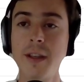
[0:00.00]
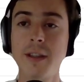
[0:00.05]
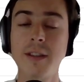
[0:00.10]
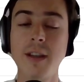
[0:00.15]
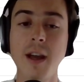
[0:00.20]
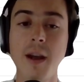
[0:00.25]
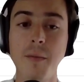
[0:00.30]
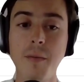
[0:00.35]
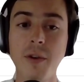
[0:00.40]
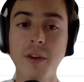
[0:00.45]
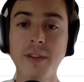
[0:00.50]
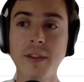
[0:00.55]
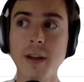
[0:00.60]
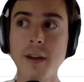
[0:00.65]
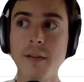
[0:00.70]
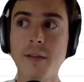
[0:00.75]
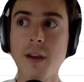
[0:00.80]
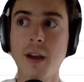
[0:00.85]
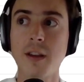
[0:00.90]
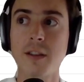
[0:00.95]
10%
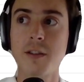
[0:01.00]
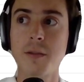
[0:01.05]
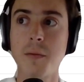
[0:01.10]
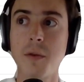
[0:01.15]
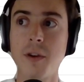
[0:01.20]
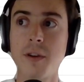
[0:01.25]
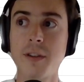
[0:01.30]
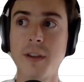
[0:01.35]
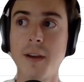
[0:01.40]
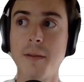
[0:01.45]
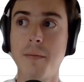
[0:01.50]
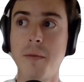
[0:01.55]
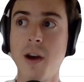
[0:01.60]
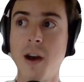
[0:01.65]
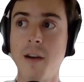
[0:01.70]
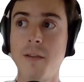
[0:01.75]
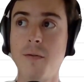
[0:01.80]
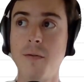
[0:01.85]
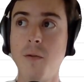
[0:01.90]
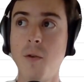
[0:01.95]
of customers have
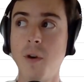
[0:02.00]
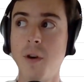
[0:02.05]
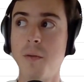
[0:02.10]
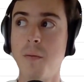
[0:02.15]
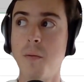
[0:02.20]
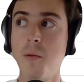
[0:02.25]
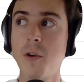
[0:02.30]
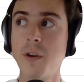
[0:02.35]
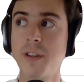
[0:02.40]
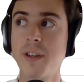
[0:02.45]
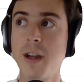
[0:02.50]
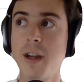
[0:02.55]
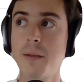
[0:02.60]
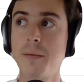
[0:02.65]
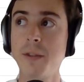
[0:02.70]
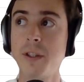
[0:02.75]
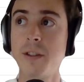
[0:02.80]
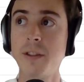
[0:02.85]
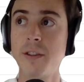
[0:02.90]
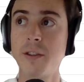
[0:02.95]
bought 4 or more
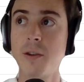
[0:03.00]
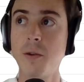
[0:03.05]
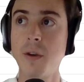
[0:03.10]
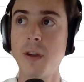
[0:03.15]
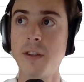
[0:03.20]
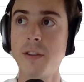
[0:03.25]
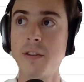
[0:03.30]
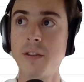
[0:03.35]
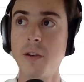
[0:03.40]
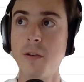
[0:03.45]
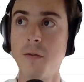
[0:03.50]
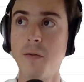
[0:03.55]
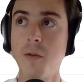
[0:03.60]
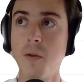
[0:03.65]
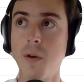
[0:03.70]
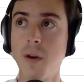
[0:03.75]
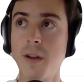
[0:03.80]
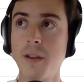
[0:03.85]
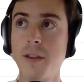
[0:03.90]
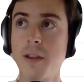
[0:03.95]
times, and so on and so
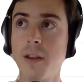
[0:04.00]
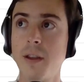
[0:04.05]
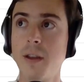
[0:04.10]
forth.